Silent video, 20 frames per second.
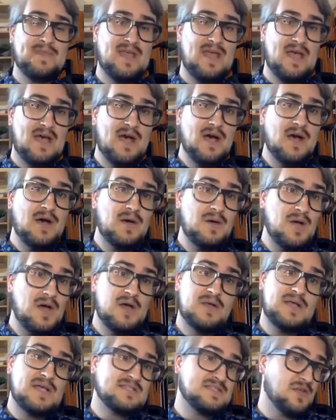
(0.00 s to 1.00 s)

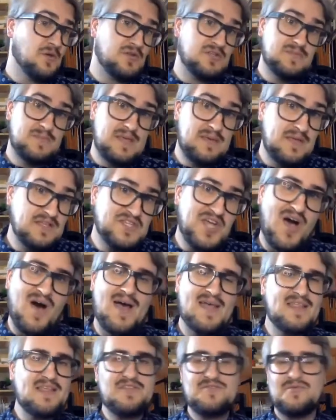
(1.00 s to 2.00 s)
it's going to be
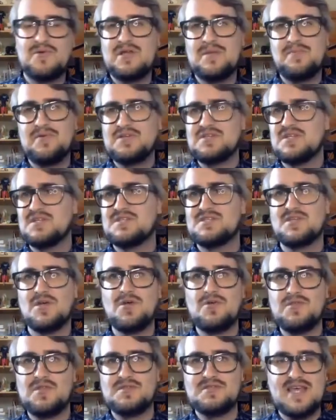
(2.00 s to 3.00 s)
entirely 3D printed,
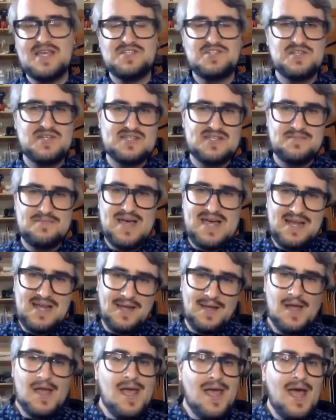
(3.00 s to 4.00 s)
so the texture doesn't matter.
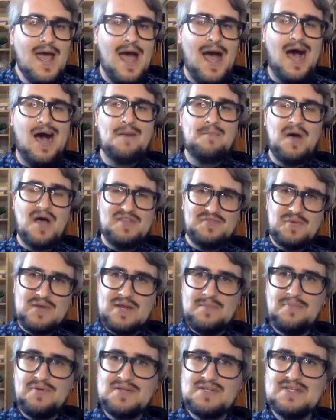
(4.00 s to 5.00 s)
I
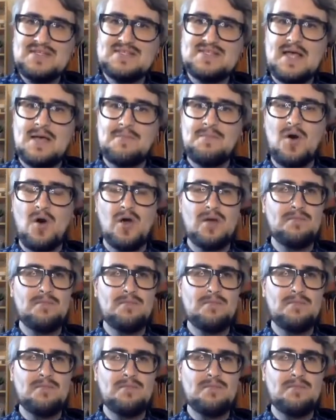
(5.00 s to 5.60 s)
3D printed some on